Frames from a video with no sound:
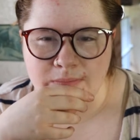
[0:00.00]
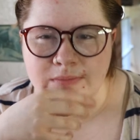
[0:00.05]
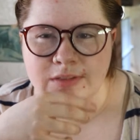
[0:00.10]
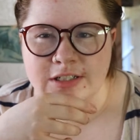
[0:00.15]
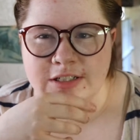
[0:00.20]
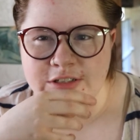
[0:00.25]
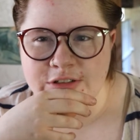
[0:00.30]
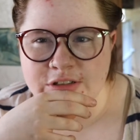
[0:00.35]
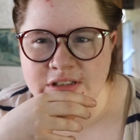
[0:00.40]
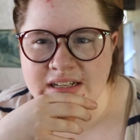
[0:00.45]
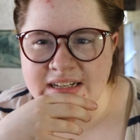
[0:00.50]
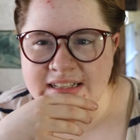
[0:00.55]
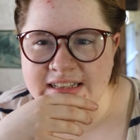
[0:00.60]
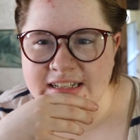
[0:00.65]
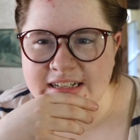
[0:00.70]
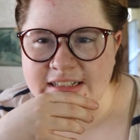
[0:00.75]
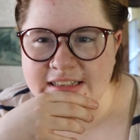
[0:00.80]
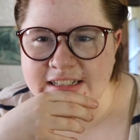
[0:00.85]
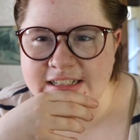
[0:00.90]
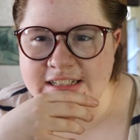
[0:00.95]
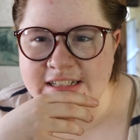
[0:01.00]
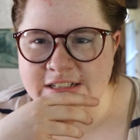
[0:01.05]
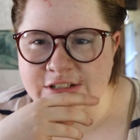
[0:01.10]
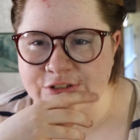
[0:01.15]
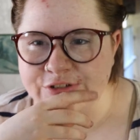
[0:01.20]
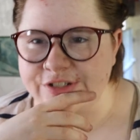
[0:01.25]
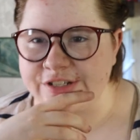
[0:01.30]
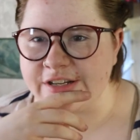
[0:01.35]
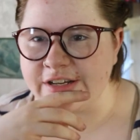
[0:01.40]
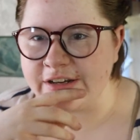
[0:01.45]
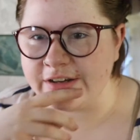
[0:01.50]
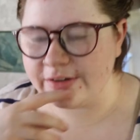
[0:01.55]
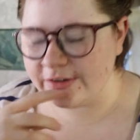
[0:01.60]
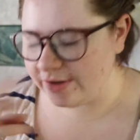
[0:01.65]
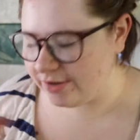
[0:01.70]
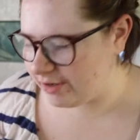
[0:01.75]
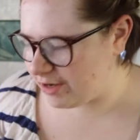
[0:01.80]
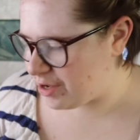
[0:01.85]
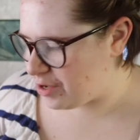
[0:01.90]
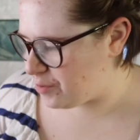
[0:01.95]
I do like that. That's interesting.
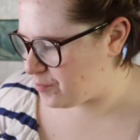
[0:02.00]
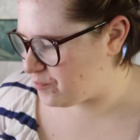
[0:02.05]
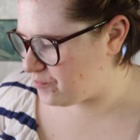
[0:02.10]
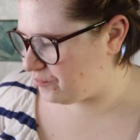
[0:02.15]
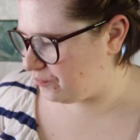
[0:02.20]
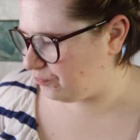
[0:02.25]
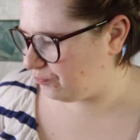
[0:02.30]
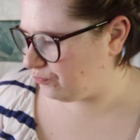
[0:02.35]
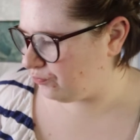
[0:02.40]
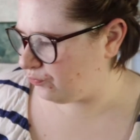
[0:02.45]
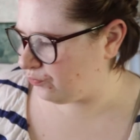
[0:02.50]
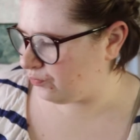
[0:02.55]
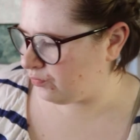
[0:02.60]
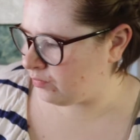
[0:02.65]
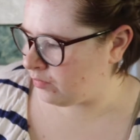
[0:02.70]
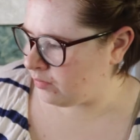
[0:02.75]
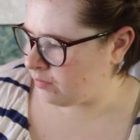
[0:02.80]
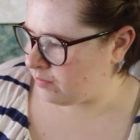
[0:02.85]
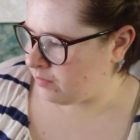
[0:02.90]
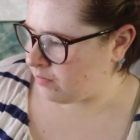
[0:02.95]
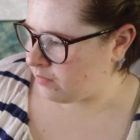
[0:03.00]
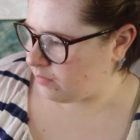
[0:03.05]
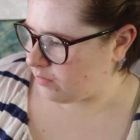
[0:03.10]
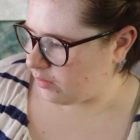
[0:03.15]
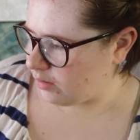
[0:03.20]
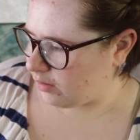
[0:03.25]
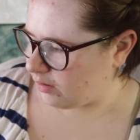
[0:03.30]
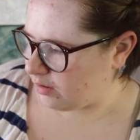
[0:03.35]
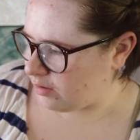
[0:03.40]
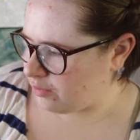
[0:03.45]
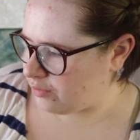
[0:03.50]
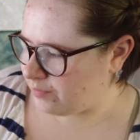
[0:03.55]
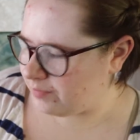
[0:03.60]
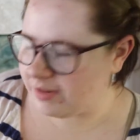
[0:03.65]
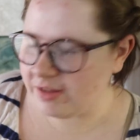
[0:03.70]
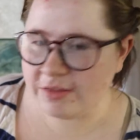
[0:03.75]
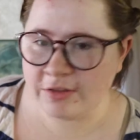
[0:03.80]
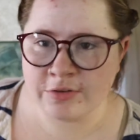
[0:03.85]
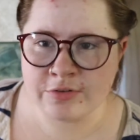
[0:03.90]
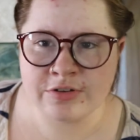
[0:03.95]
All right. I'm going to hope
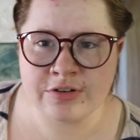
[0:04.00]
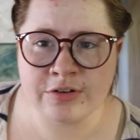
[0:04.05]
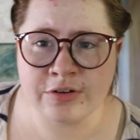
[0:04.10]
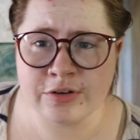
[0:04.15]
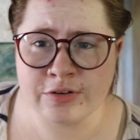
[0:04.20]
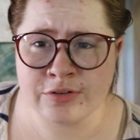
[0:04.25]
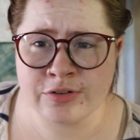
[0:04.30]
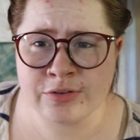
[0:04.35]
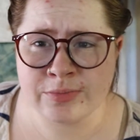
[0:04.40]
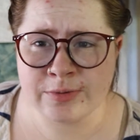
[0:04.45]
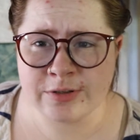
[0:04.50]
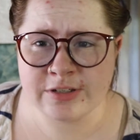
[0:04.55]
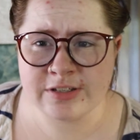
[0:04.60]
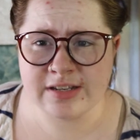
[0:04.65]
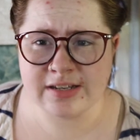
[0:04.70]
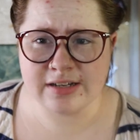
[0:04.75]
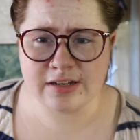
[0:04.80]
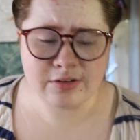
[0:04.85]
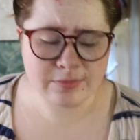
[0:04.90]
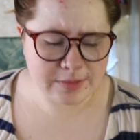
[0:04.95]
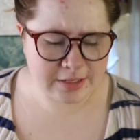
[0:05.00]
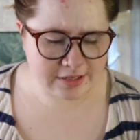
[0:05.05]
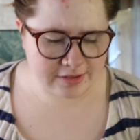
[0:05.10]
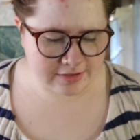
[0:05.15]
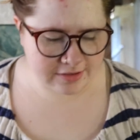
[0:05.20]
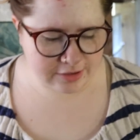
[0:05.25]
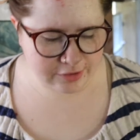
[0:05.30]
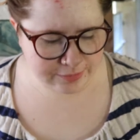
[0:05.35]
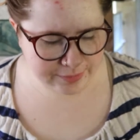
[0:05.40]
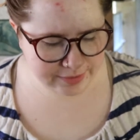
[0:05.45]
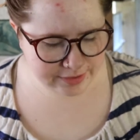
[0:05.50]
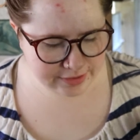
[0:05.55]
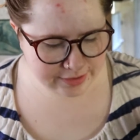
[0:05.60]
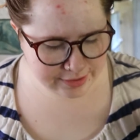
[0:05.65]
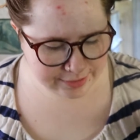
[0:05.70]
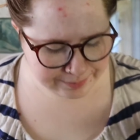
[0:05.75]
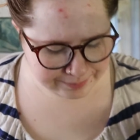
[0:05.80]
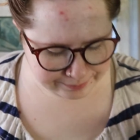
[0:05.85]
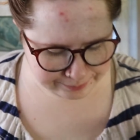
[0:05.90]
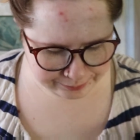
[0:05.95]
that those don't go super stale because I opened
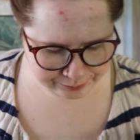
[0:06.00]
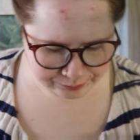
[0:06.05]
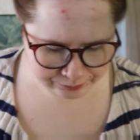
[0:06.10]
them.